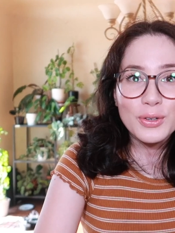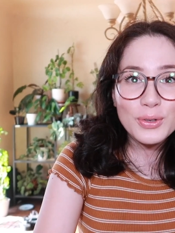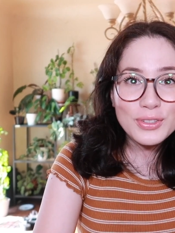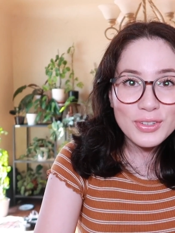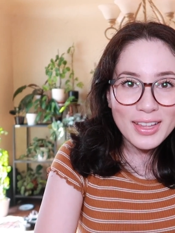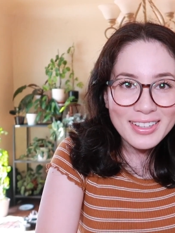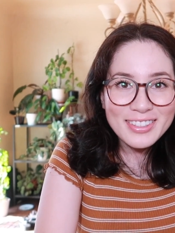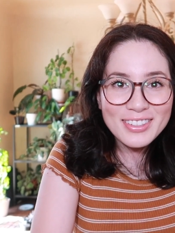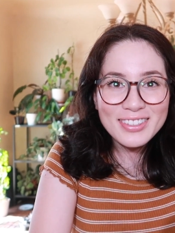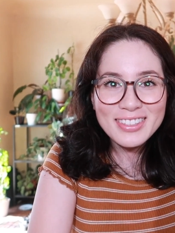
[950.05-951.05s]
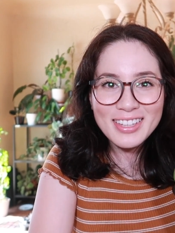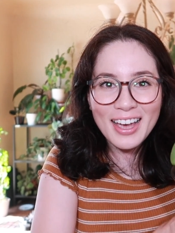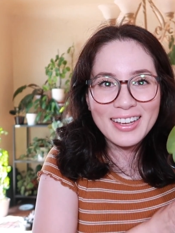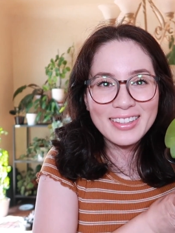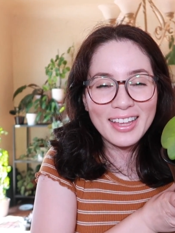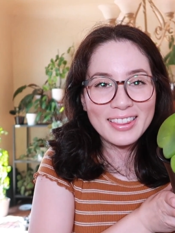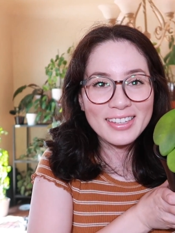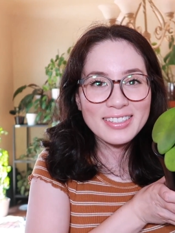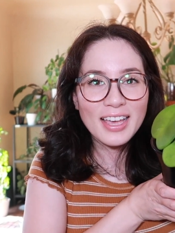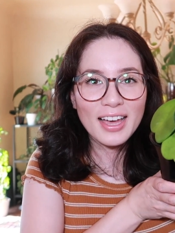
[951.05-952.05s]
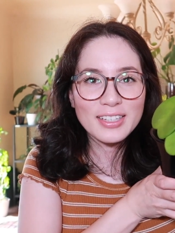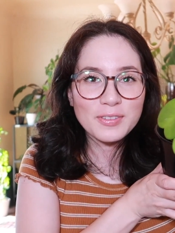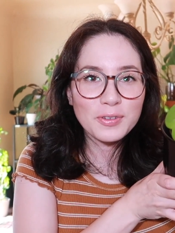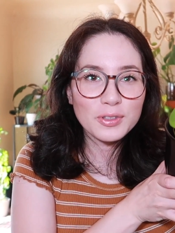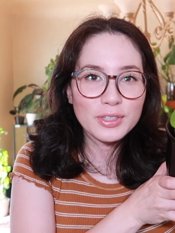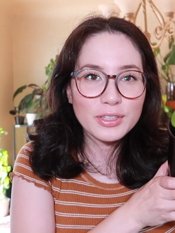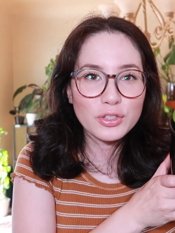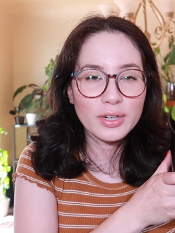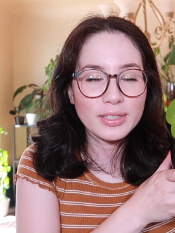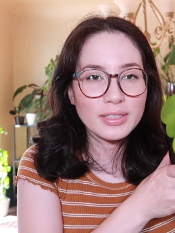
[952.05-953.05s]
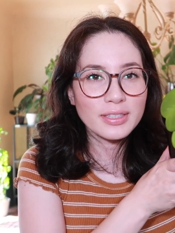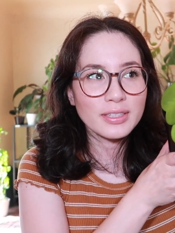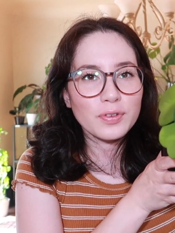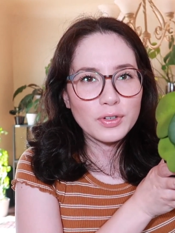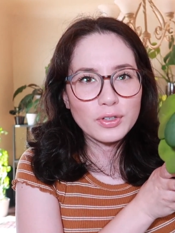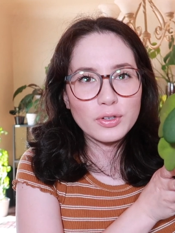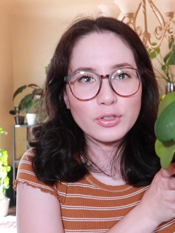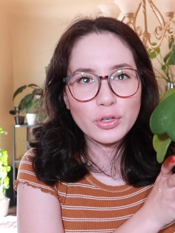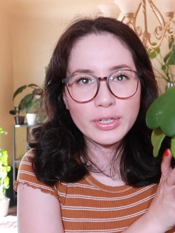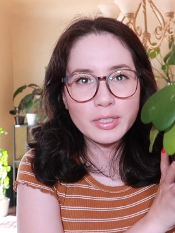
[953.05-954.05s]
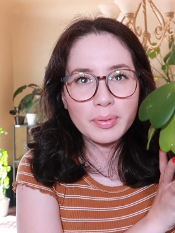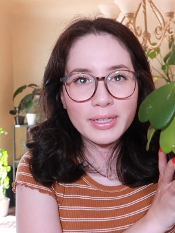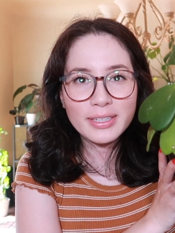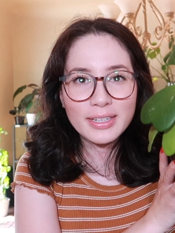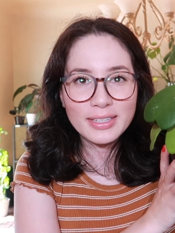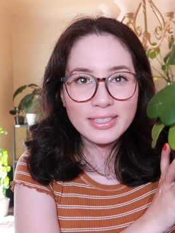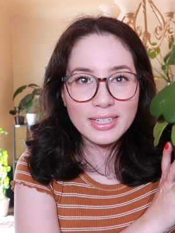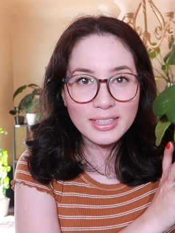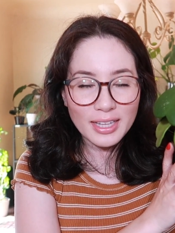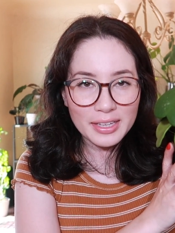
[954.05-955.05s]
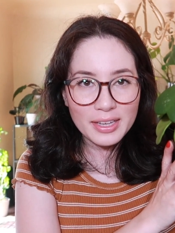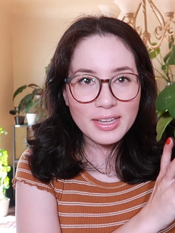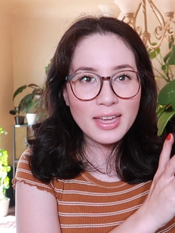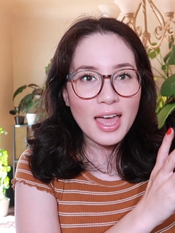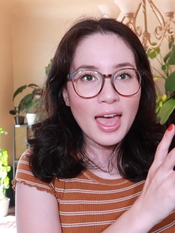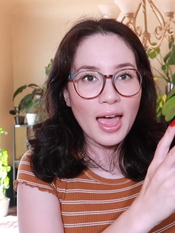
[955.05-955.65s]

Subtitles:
Cool, so that's a good sign that this has fully transferred or transplanted into LECA.